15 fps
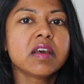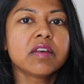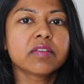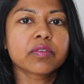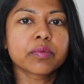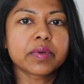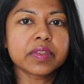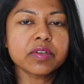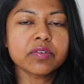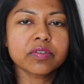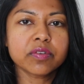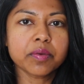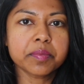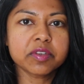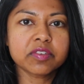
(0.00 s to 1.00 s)
So, when there's
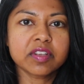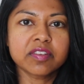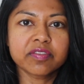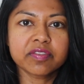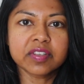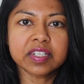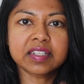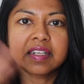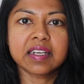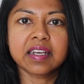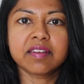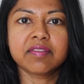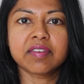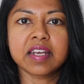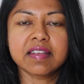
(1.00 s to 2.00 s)
so much conflicting
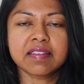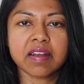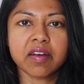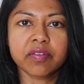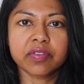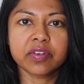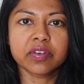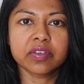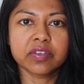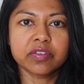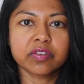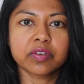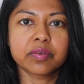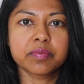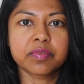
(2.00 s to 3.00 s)
advice out there in
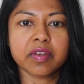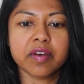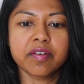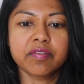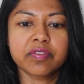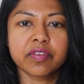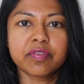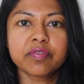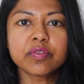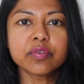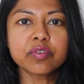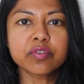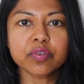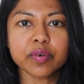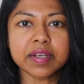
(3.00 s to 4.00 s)
terms of the
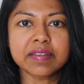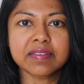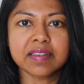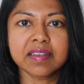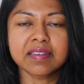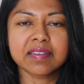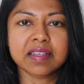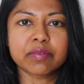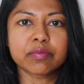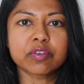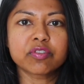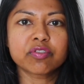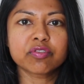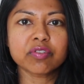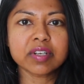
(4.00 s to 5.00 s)
food choices and
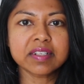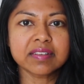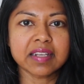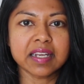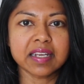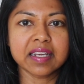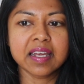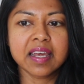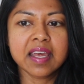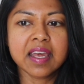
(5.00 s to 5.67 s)
restricting,